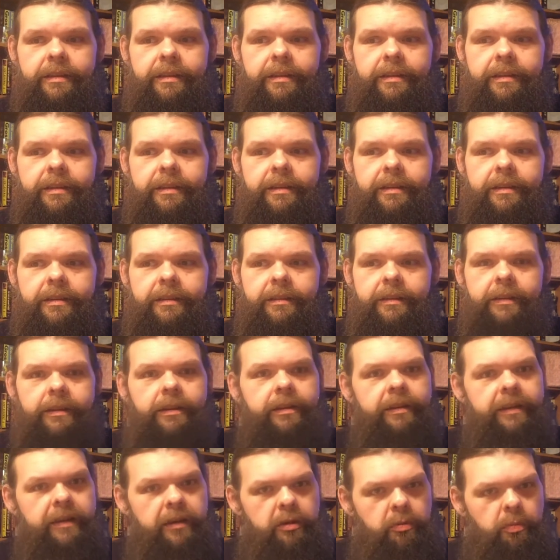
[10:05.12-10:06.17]
a little
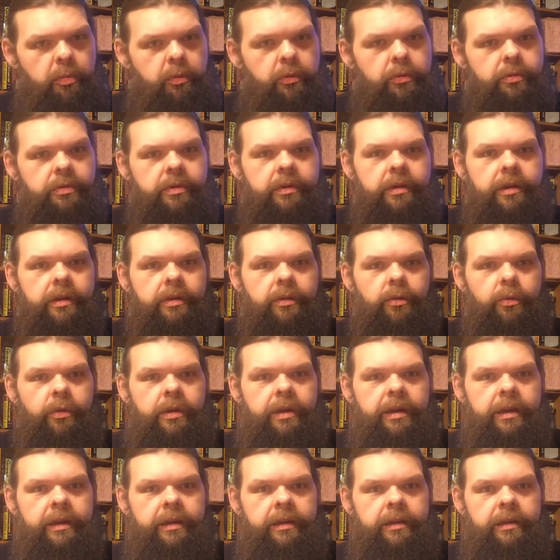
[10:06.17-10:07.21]
tempered at
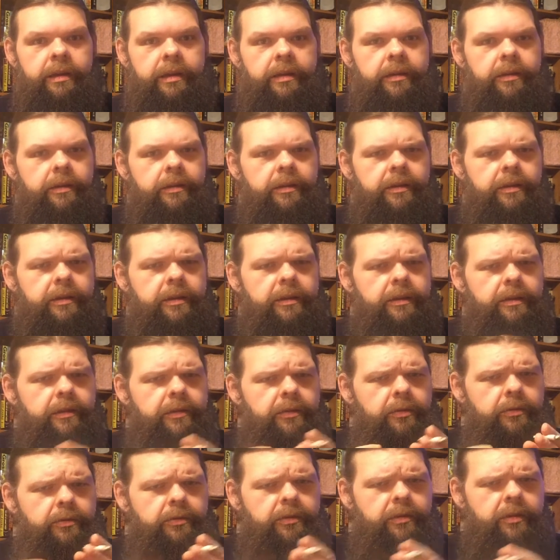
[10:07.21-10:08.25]
Dwayne. There's
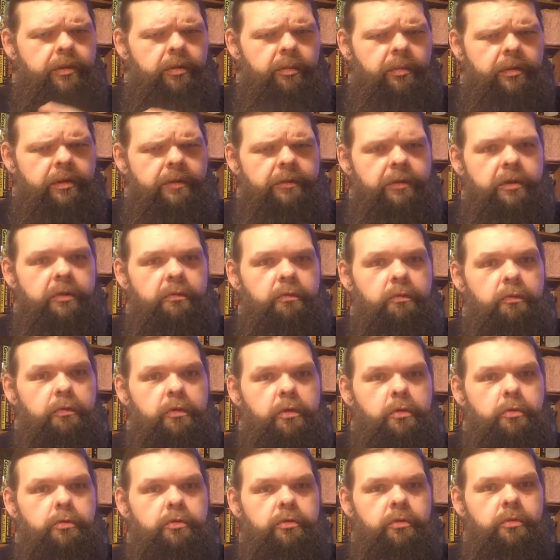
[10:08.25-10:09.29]
a little bit of a
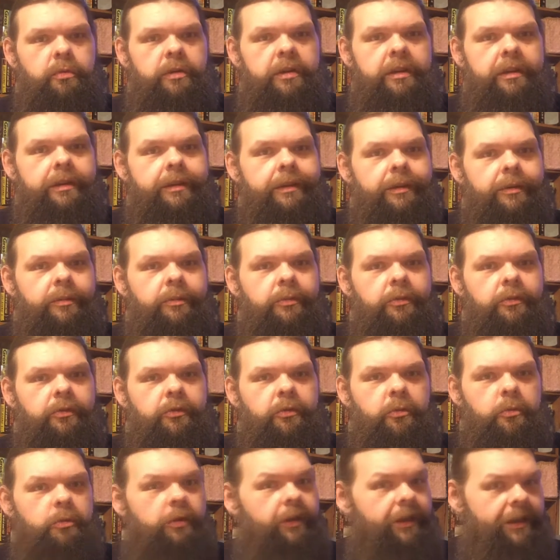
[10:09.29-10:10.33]
confusion when it comes to
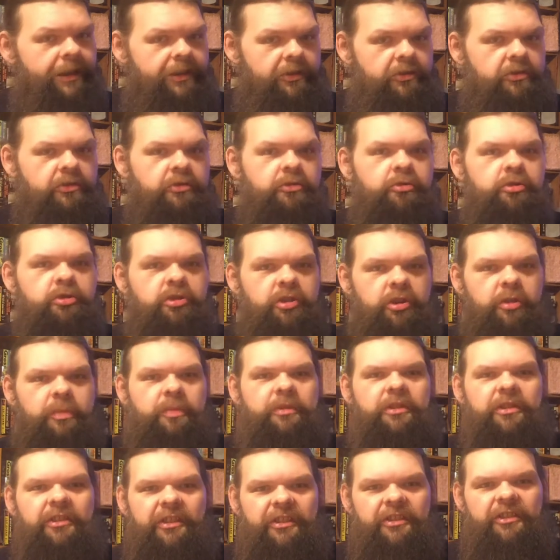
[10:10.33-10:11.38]
relationships,
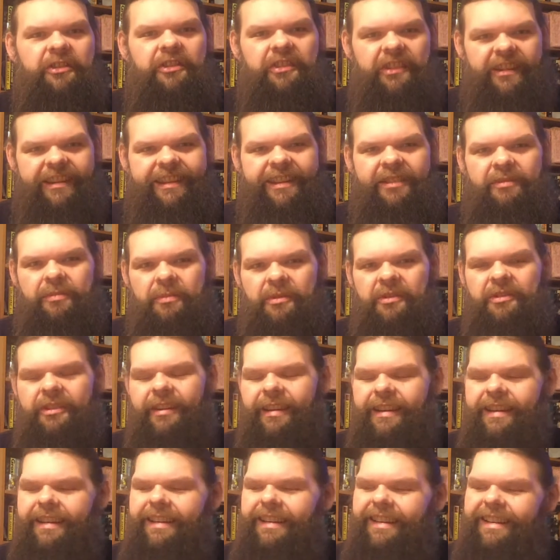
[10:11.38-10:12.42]
it seems.
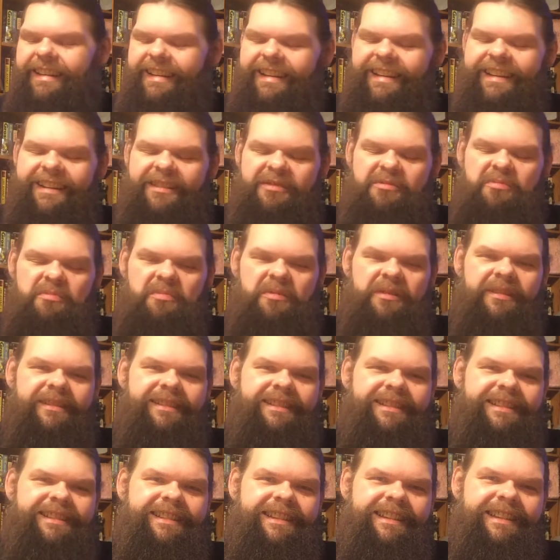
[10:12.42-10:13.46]
But
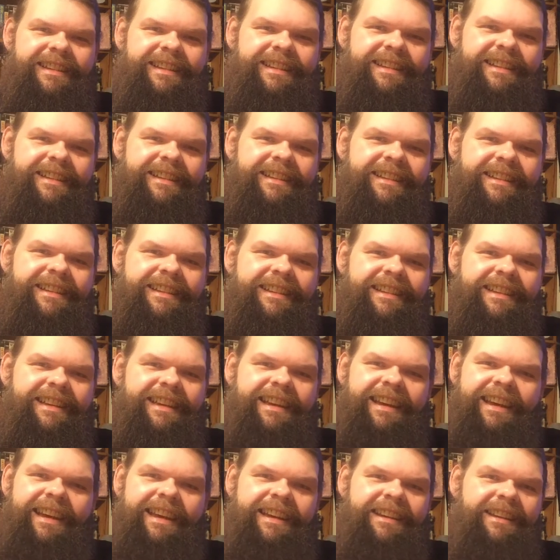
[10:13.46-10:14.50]

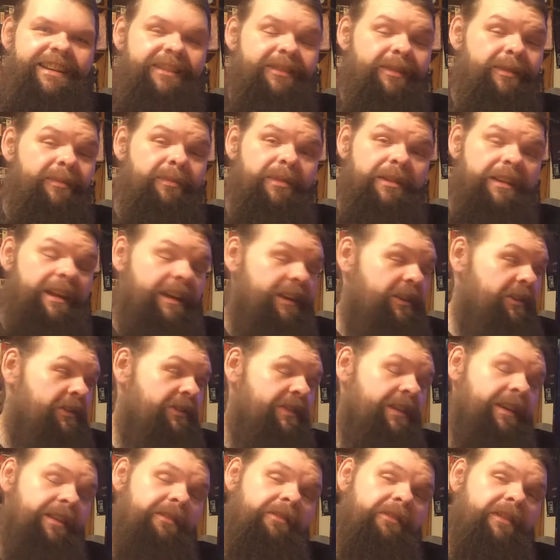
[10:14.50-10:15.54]
had, Bilal's not a
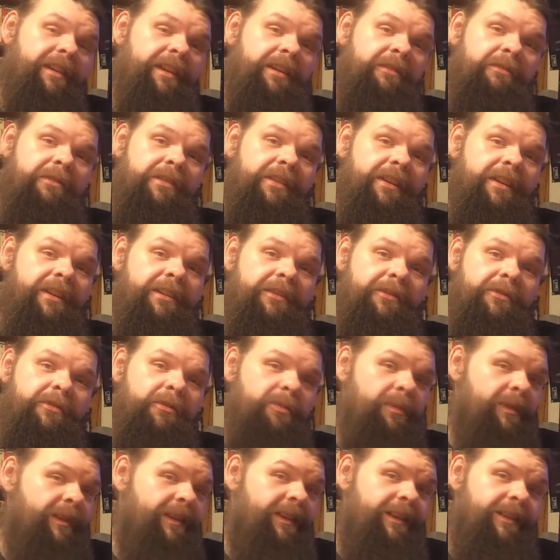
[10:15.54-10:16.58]
fan of doctors.
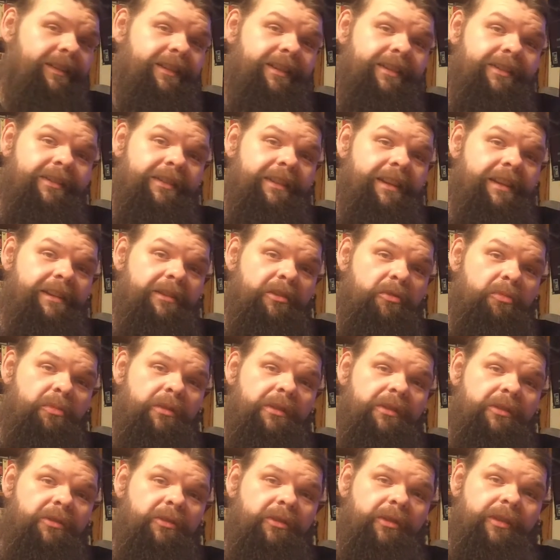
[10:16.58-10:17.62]
Bilal doesn't like to be
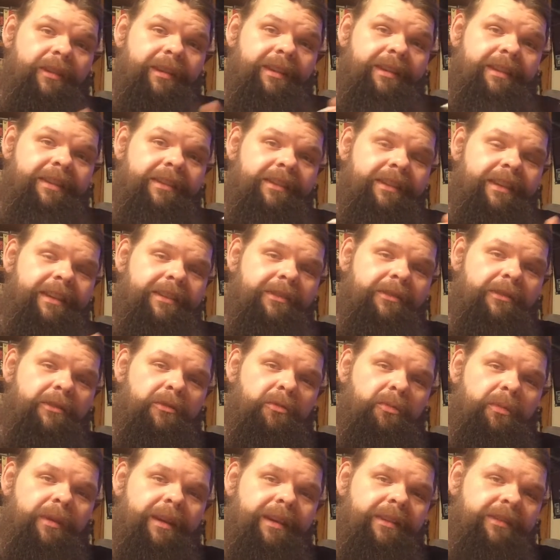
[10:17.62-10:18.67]
seen. He stays in his
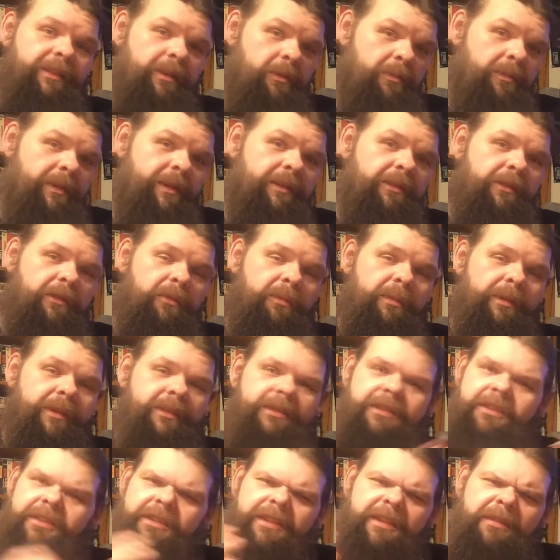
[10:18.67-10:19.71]
basket, minds his business.
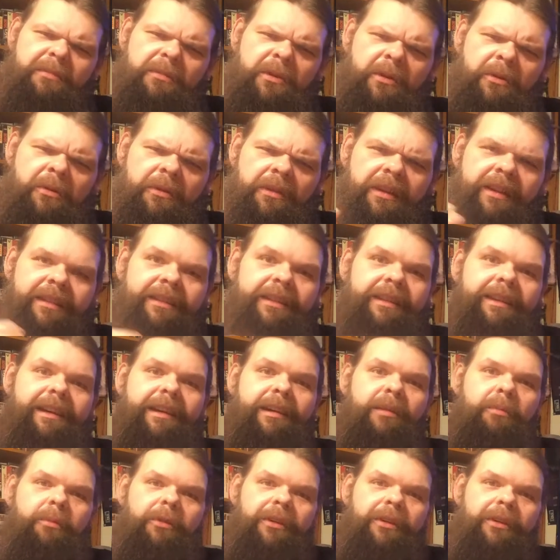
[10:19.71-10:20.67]
Come on, cut the guy a break.